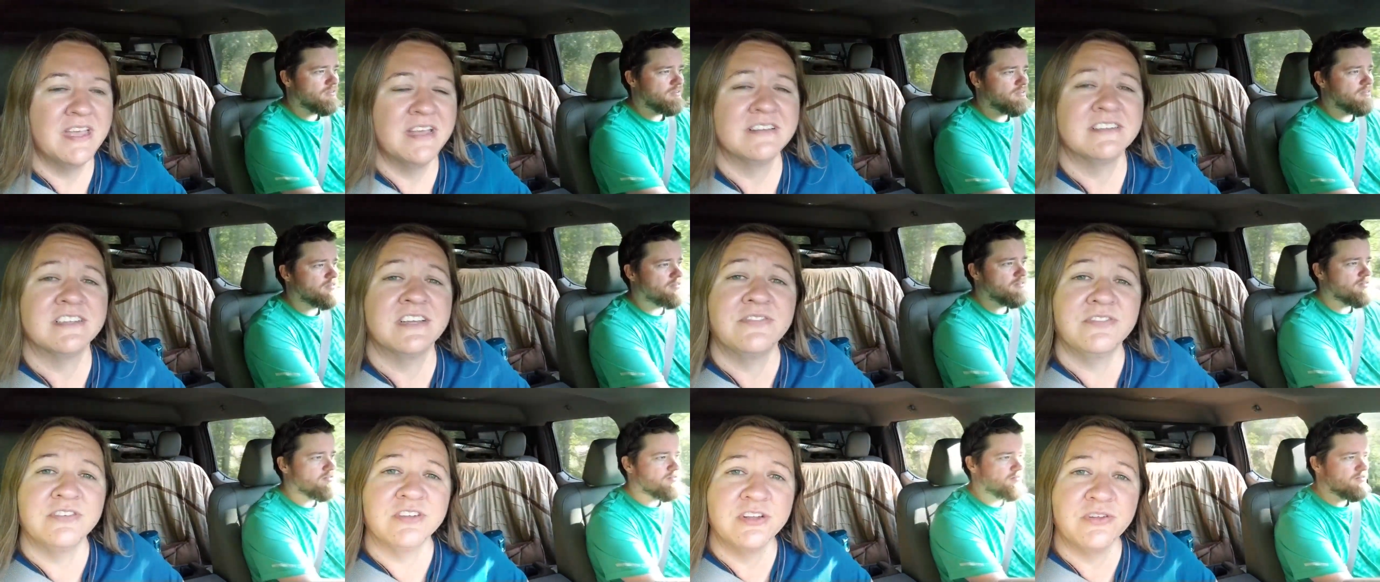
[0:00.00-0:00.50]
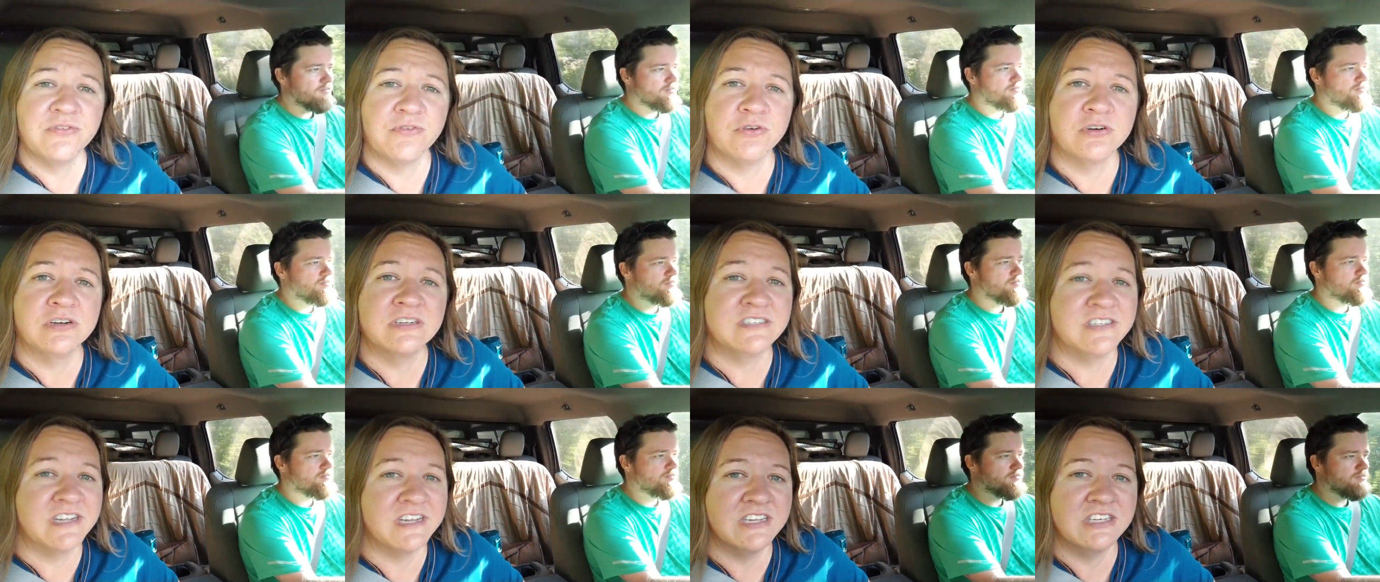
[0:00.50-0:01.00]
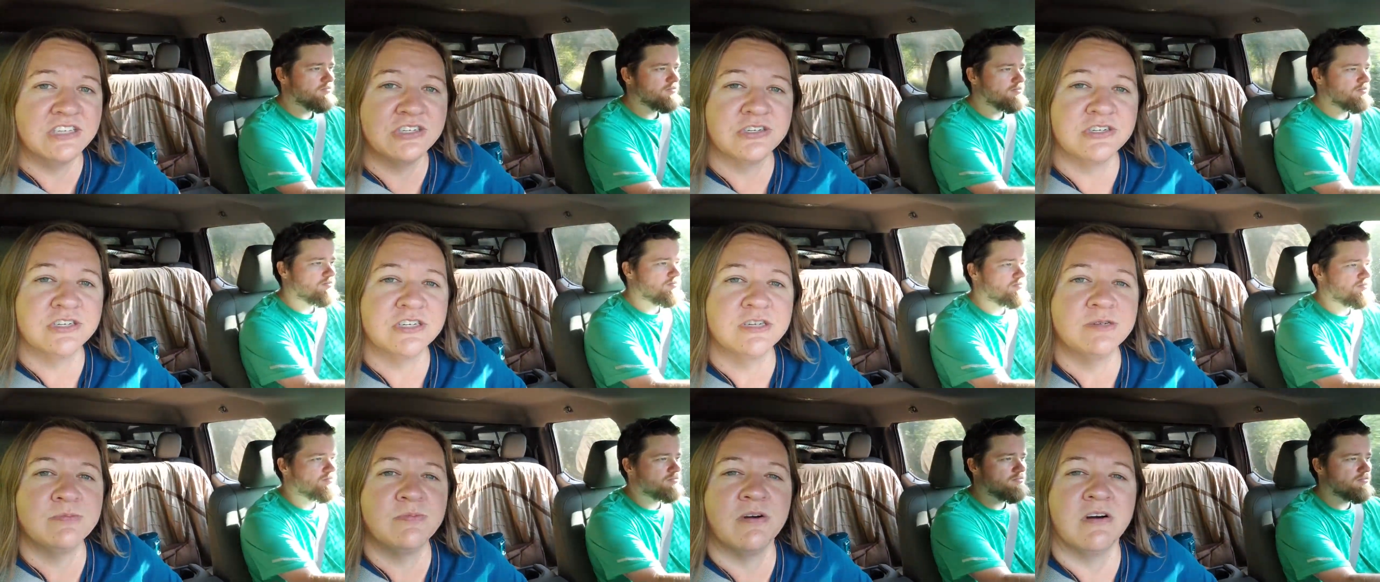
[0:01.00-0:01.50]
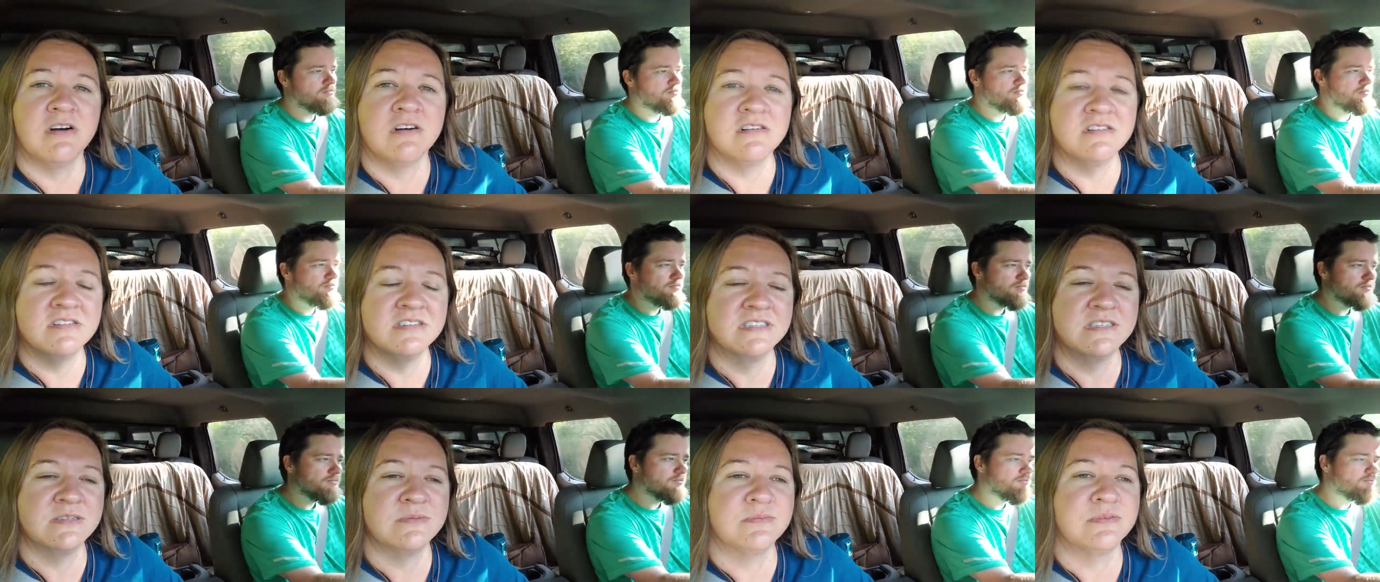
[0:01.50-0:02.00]
Speaker 1: definitely for a day trip,
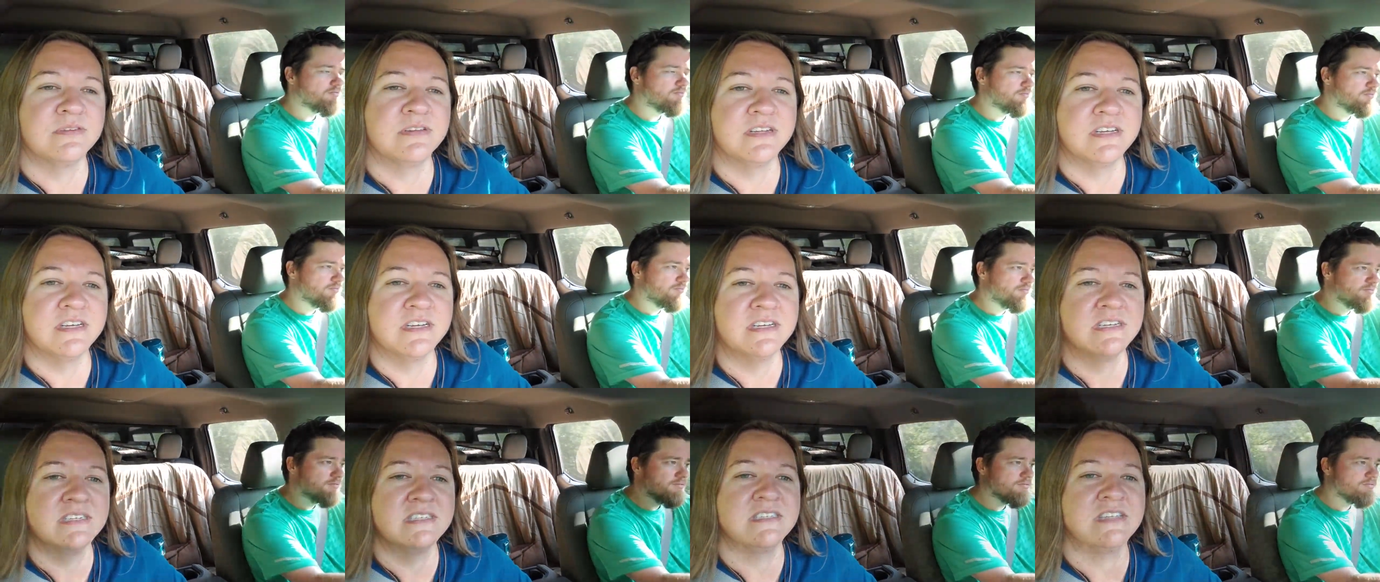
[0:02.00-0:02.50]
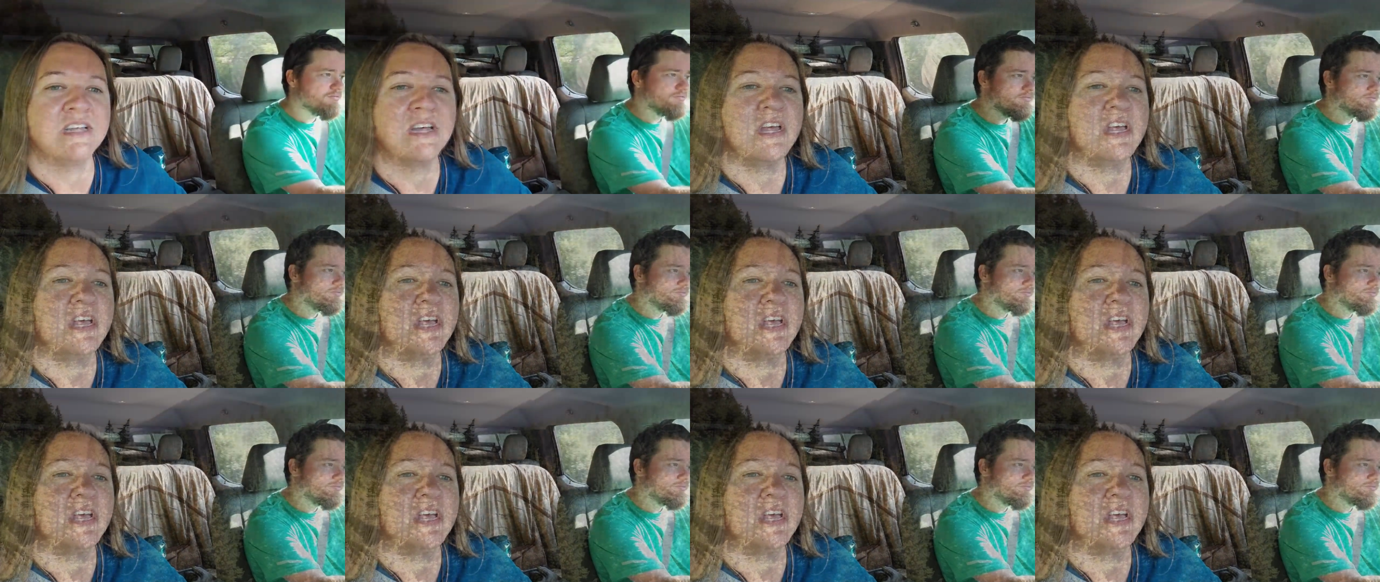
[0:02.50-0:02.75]
awesome place.